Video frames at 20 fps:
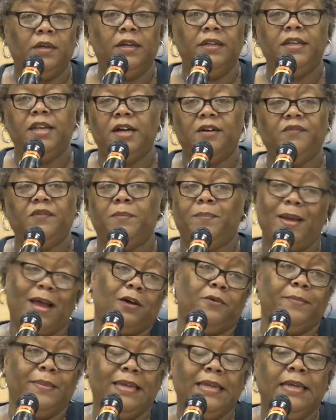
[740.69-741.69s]
enough
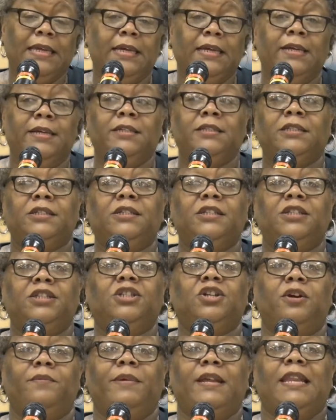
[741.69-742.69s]
about me to
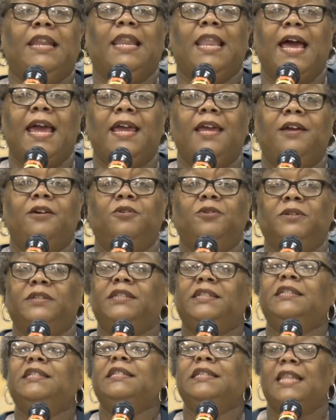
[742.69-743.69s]
determine like or
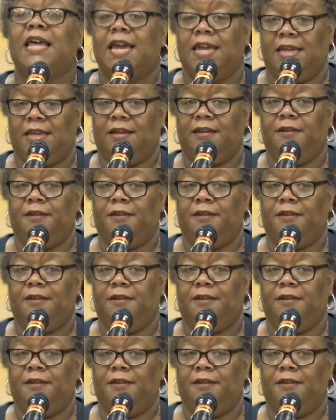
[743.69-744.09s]
dislike.